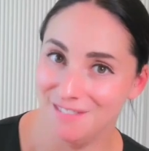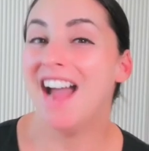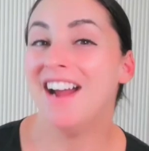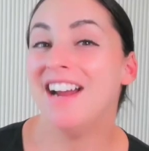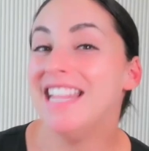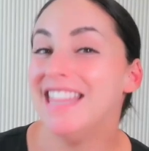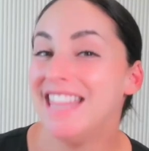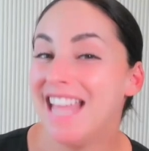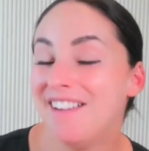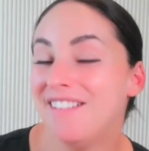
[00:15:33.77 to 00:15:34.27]
All
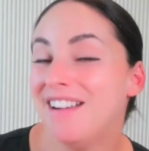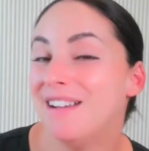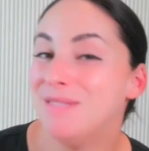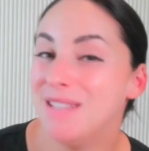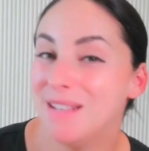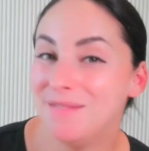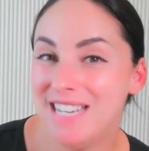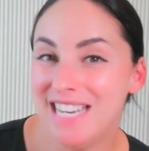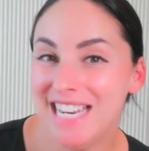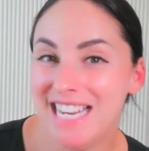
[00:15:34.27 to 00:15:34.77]
right, that wraps
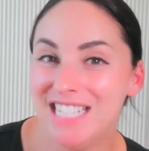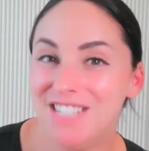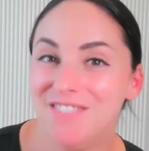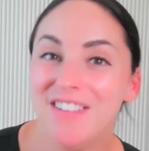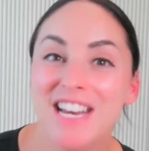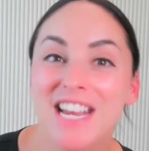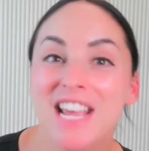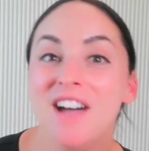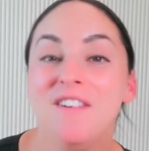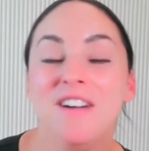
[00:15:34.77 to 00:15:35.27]
up today's
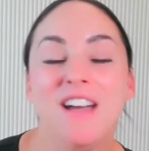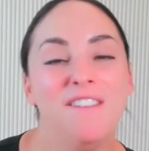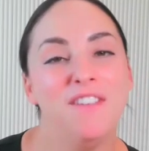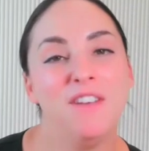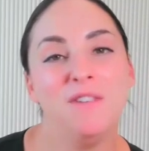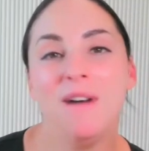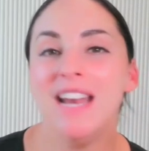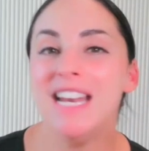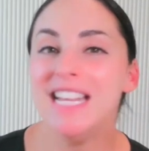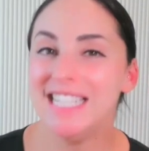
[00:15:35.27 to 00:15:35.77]
video. If you
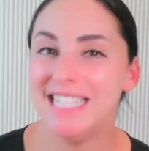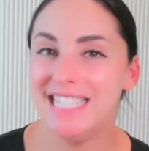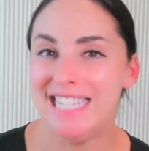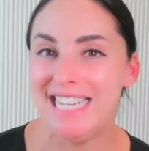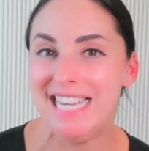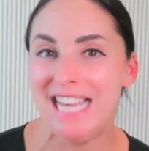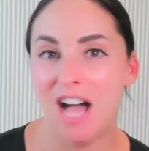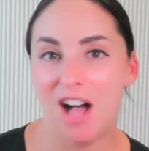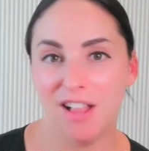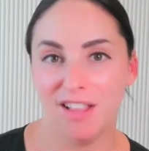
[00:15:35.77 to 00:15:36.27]
want to
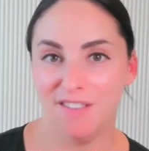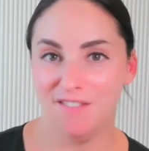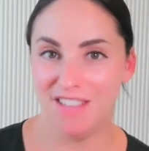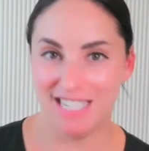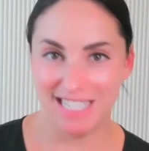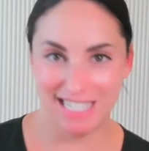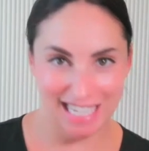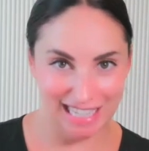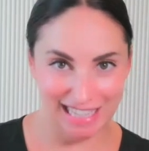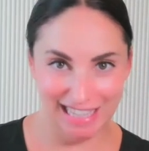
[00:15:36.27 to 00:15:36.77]
see all of
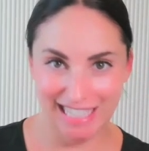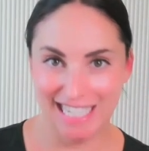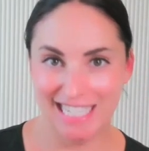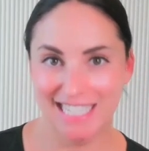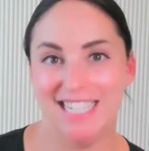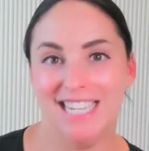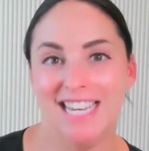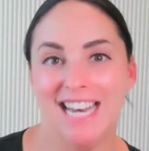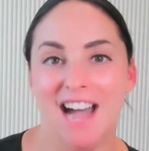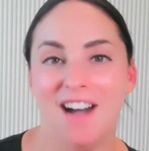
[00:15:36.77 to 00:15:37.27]
this
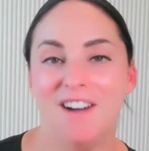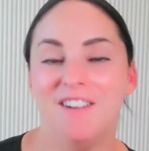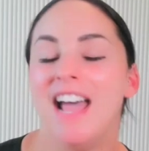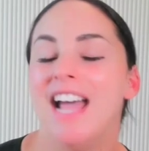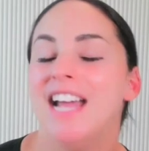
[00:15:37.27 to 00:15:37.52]
listed out,